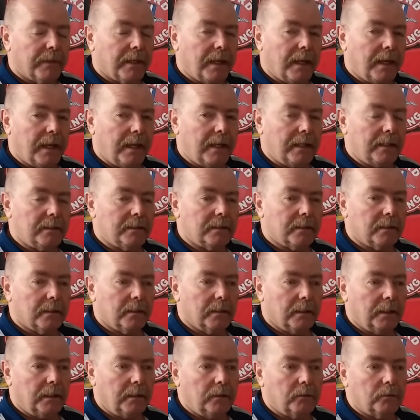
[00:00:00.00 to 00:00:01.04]
and
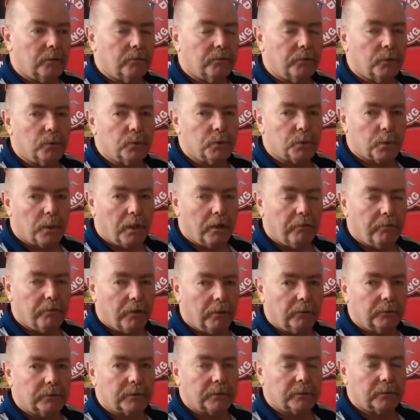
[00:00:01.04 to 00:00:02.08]
the full 12
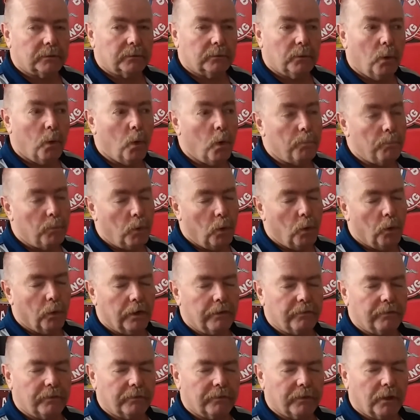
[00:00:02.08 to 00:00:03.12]
volts or more
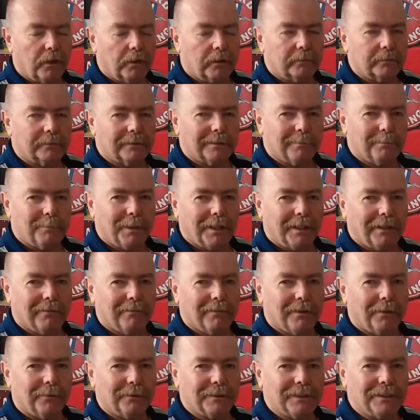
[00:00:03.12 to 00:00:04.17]
if you've got a bigger
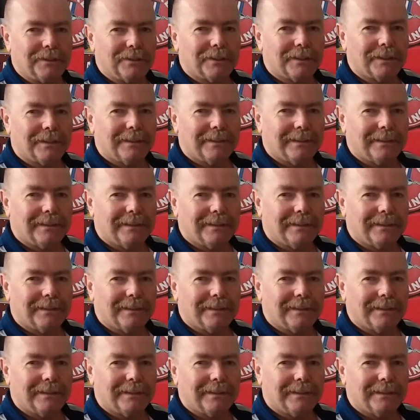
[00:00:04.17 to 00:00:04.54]
voltage.